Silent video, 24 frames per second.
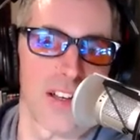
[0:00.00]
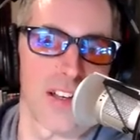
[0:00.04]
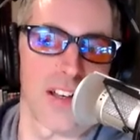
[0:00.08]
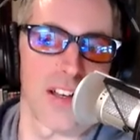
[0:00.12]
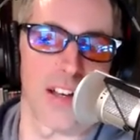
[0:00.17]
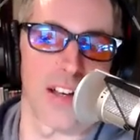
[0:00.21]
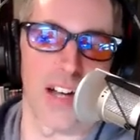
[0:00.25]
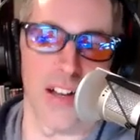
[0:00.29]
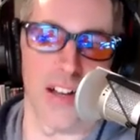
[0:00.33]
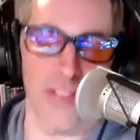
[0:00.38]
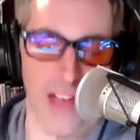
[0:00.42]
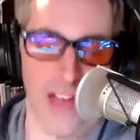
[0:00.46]

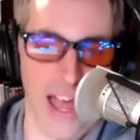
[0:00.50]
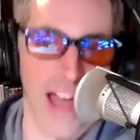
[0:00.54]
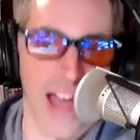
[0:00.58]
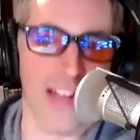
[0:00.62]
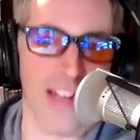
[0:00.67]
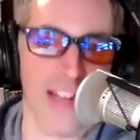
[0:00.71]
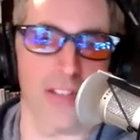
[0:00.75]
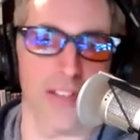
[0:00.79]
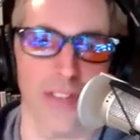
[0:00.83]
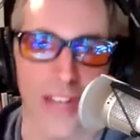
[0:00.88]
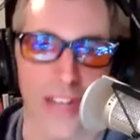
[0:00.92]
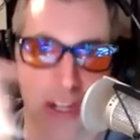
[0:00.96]
of
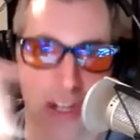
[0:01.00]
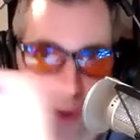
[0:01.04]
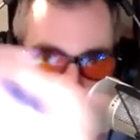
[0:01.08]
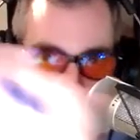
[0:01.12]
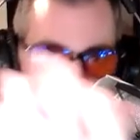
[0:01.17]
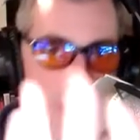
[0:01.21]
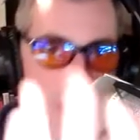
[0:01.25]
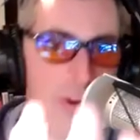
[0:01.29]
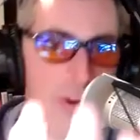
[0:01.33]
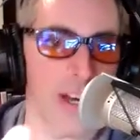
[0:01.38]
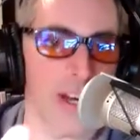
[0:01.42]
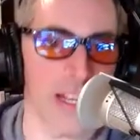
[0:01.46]
activating or
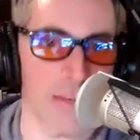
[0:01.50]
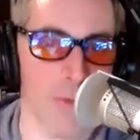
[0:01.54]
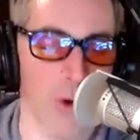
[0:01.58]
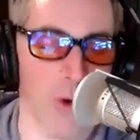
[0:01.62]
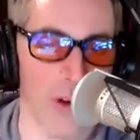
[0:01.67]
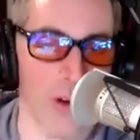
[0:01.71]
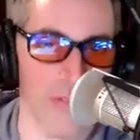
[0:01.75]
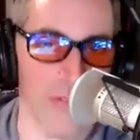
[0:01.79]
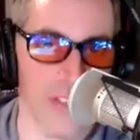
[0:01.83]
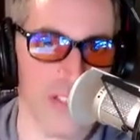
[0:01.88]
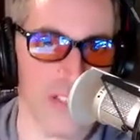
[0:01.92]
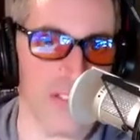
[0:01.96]
creating more
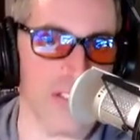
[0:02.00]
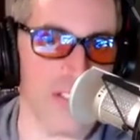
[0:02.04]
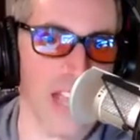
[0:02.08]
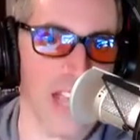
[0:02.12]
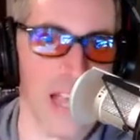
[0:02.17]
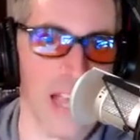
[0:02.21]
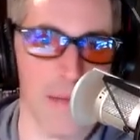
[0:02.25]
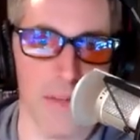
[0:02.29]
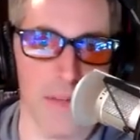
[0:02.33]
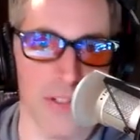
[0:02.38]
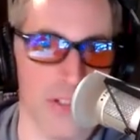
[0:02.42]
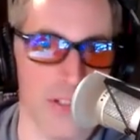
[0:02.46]
of these
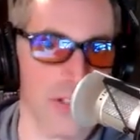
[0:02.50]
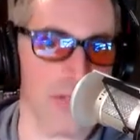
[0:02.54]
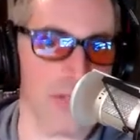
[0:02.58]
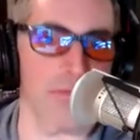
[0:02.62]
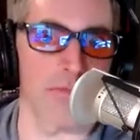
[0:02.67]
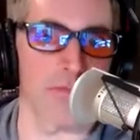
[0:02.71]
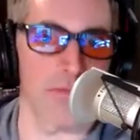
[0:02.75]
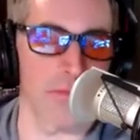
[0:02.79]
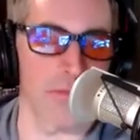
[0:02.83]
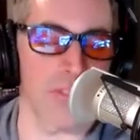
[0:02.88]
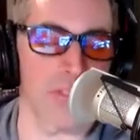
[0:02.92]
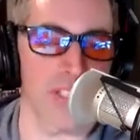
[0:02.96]
damaged
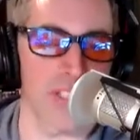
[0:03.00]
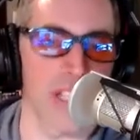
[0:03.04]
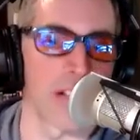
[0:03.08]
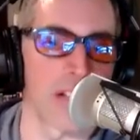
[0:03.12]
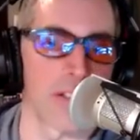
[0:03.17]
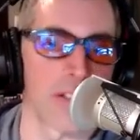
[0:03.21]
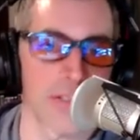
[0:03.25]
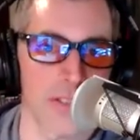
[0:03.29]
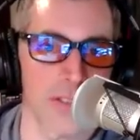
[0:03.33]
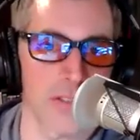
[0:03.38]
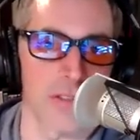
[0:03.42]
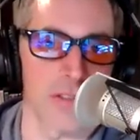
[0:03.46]

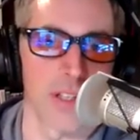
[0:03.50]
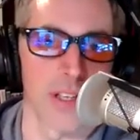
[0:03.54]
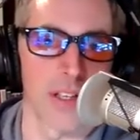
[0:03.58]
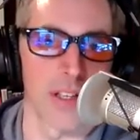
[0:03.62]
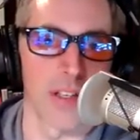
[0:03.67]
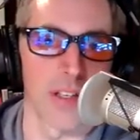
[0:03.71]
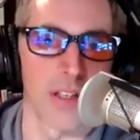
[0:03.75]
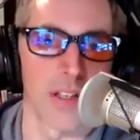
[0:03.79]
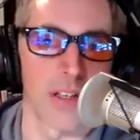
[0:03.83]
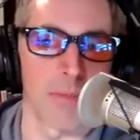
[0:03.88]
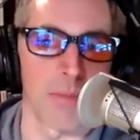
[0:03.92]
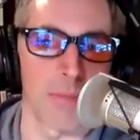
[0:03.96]
cells.
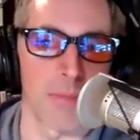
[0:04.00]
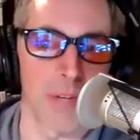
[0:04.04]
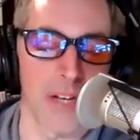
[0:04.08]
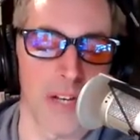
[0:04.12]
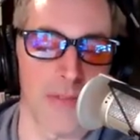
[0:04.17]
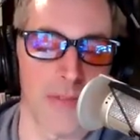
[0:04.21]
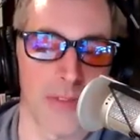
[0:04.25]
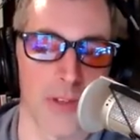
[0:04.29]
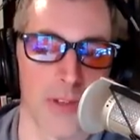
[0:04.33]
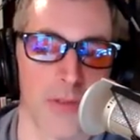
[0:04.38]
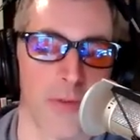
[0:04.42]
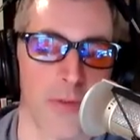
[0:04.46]
But if
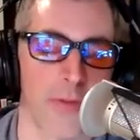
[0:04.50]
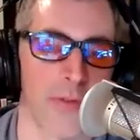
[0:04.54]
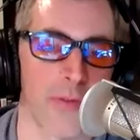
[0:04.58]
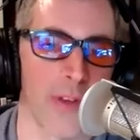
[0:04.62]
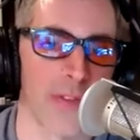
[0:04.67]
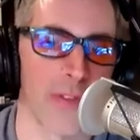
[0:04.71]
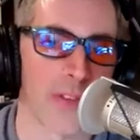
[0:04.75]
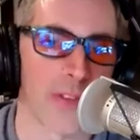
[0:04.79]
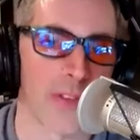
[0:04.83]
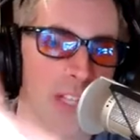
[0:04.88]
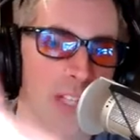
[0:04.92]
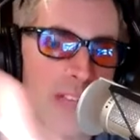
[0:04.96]
right. you,
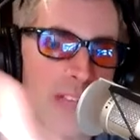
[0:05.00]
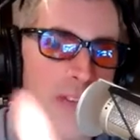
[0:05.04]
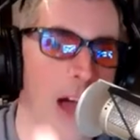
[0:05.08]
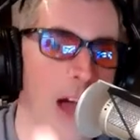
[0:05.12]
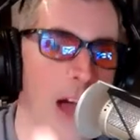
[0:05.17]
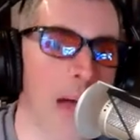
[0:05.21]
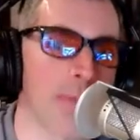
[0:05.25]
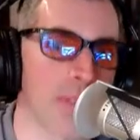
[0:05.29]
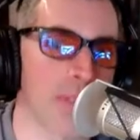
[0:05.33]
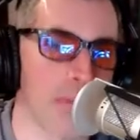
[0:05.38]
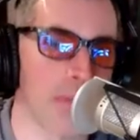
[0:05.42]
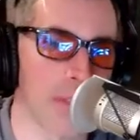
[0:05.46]
if you live
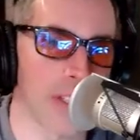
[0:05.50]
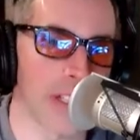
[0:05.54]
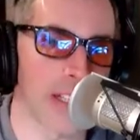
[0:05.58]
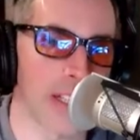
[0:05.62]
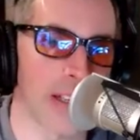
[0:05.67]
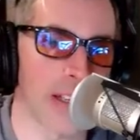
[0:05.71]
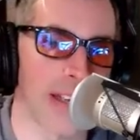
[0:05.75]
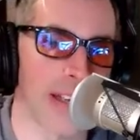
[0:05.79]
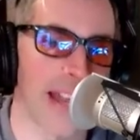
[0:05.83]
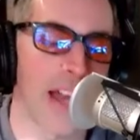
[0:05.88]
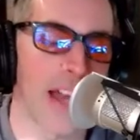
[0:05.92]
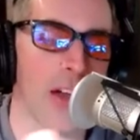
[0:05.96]

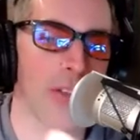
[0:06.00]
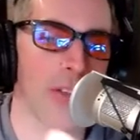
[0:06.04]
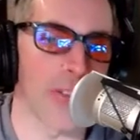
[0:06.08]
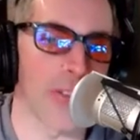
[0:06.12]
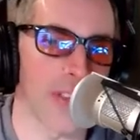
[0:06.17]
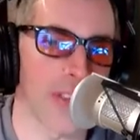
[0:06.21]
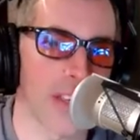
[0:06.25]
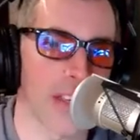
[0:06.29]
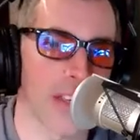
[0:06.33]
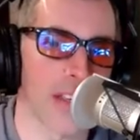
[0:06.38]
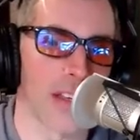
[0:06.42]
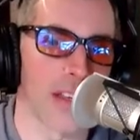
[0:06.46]
optimally and
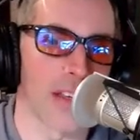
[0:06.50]
healthy,